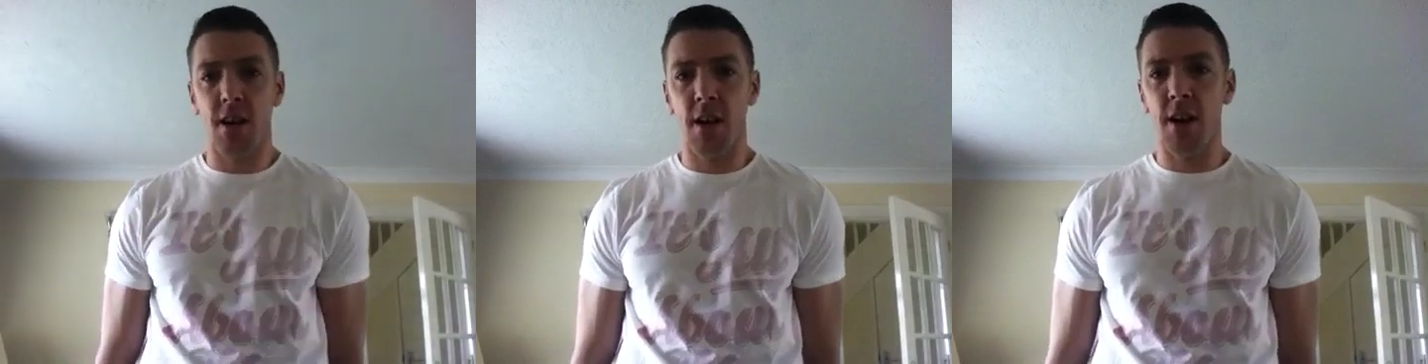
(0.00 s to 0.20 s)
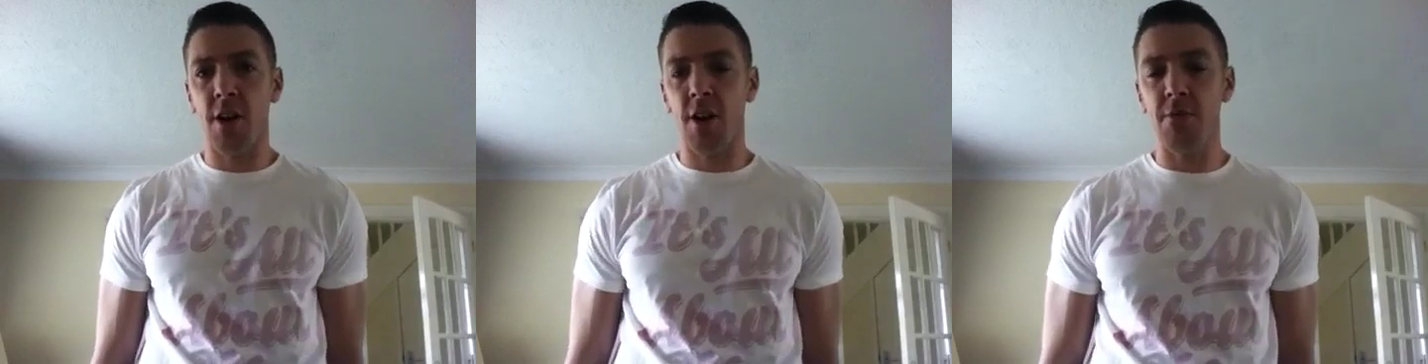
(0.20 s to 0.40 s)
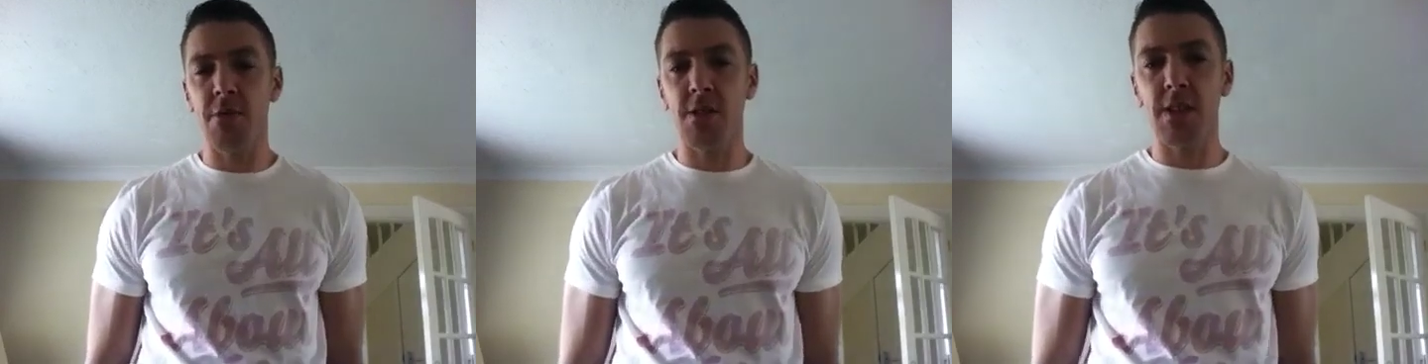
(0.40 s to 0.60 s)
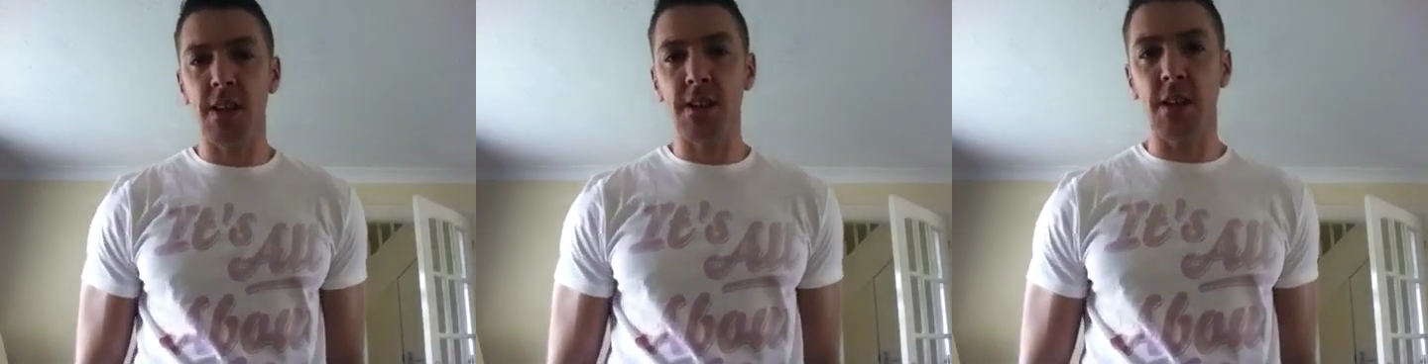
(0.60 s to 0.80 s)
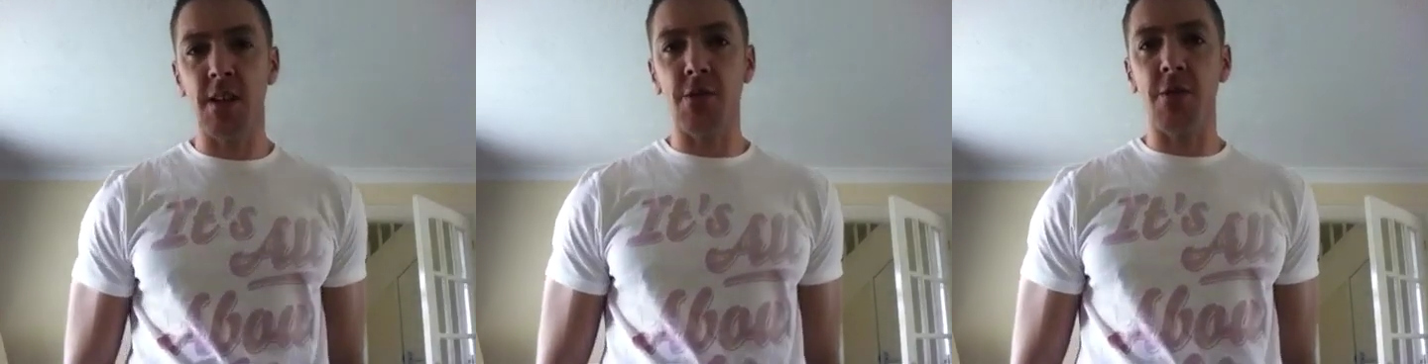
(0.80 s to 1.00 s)
I hope to
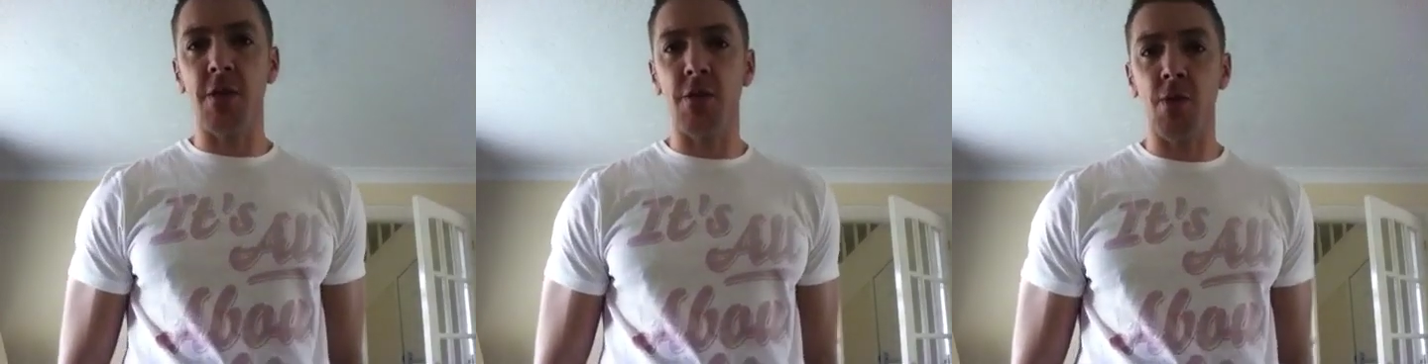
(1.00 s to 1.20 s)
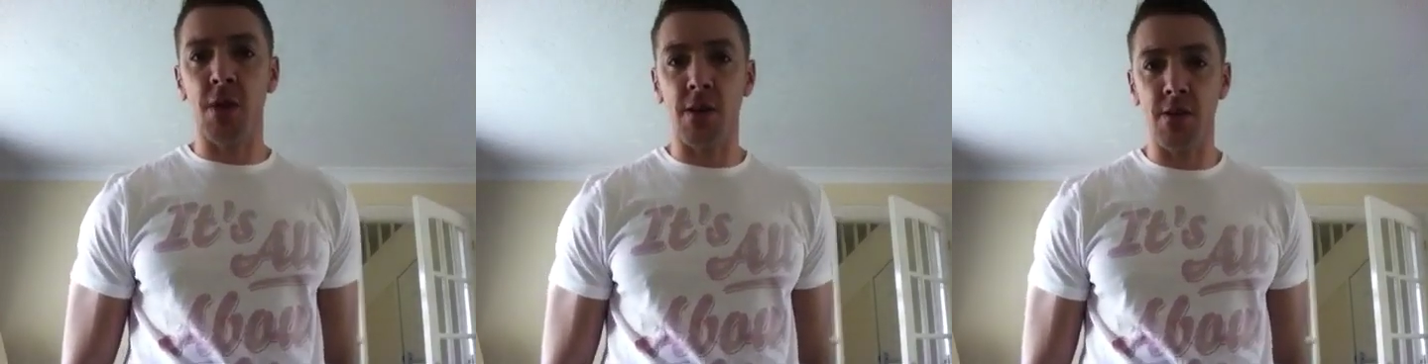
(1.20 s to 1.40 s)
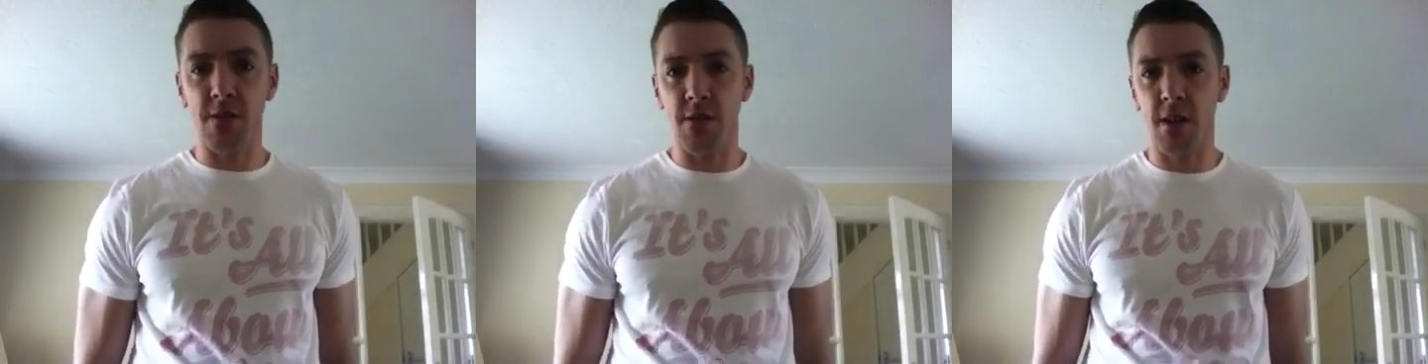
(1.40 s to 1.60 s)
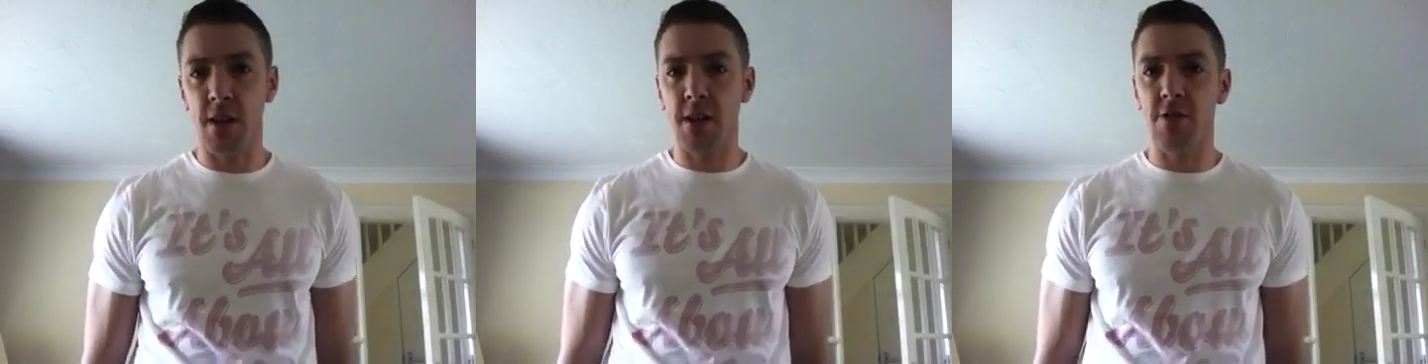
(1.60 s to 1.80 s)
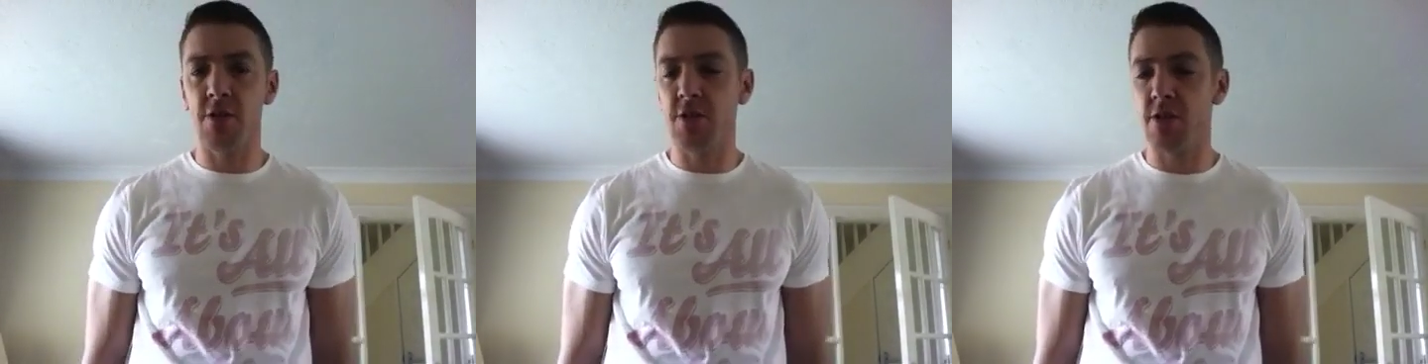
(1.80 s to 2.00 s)
stay in touch with everyone
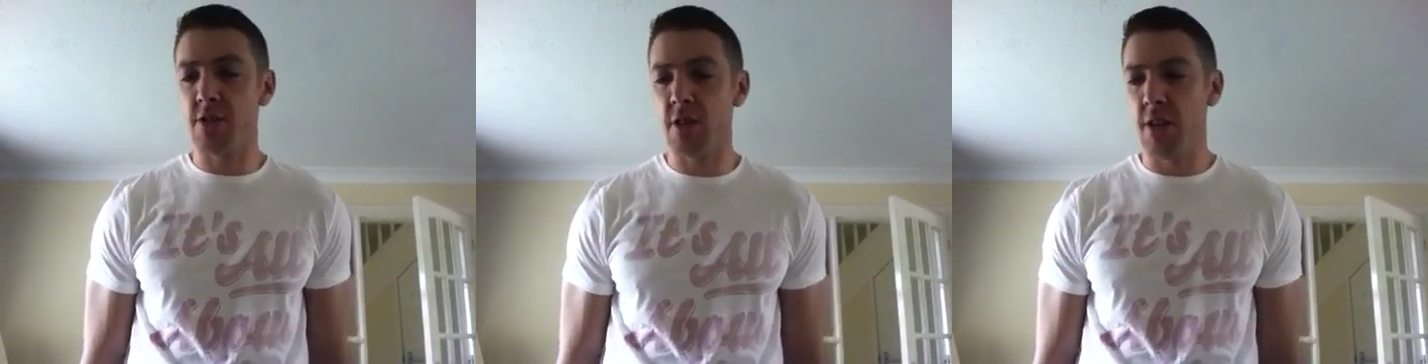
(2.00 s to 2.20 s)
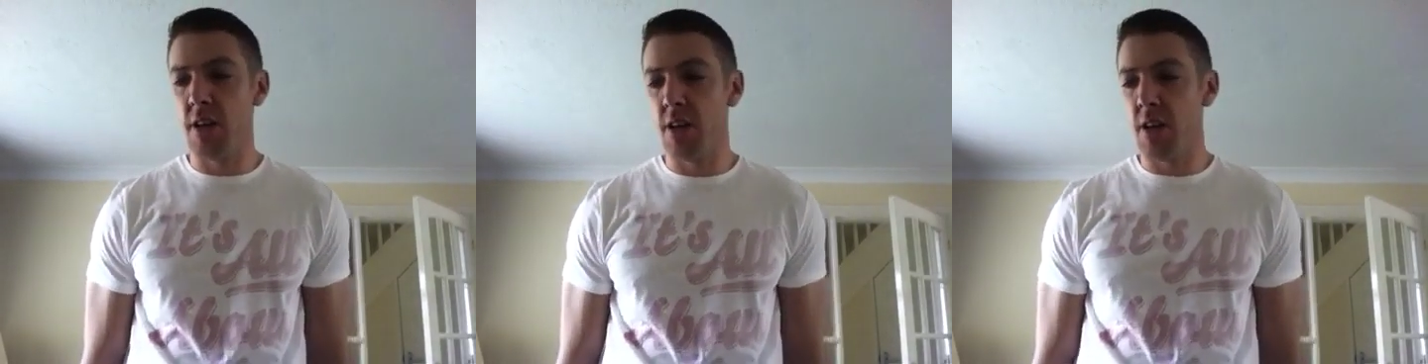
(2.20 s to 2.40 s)
and just